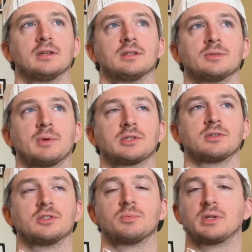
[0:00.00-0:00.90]
especially
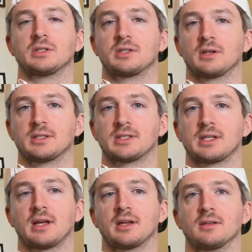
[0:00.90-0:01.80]
just being stuck
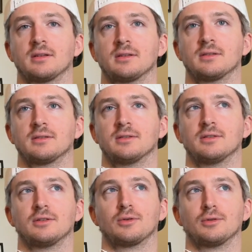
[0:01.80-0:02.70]
inside,
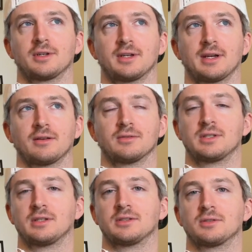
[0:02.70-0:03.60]
looking out,
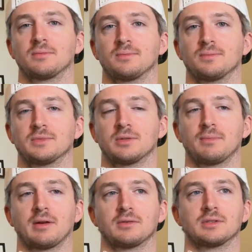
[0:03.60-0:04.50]
seeing some
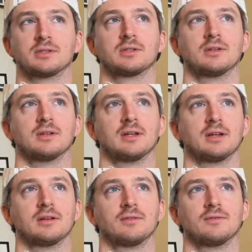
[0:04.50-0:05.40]
mountains
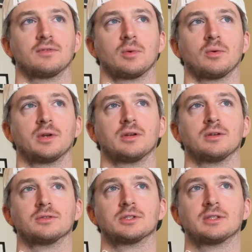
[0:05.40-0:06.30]
from our
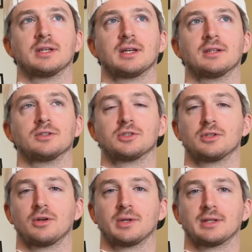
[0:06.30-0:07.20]
windows, and just
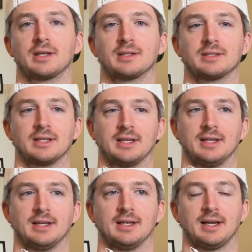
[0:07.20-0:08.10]
knowing that
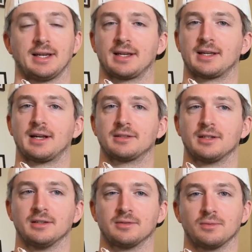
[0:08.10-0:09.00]
I can't get out
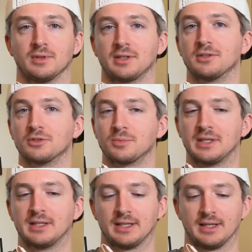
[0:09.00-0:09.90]
there. It really kills me.